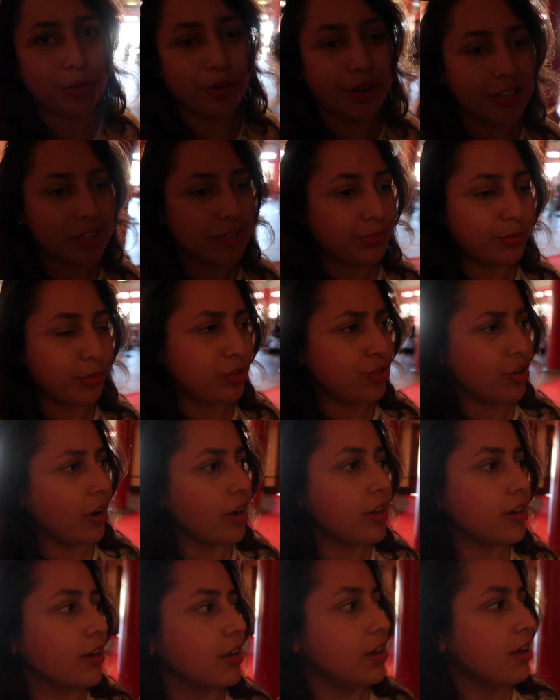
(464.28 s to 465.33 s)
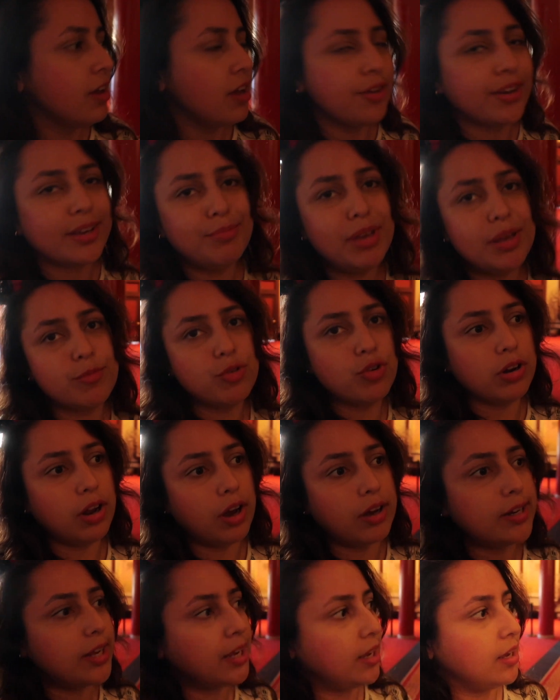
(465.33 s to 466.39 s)
always with China. You can meet
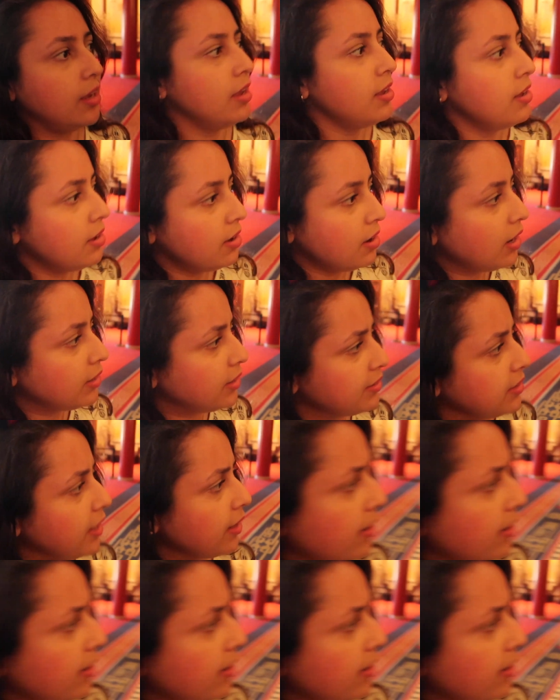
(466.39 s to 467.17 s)
Mulan here. And there's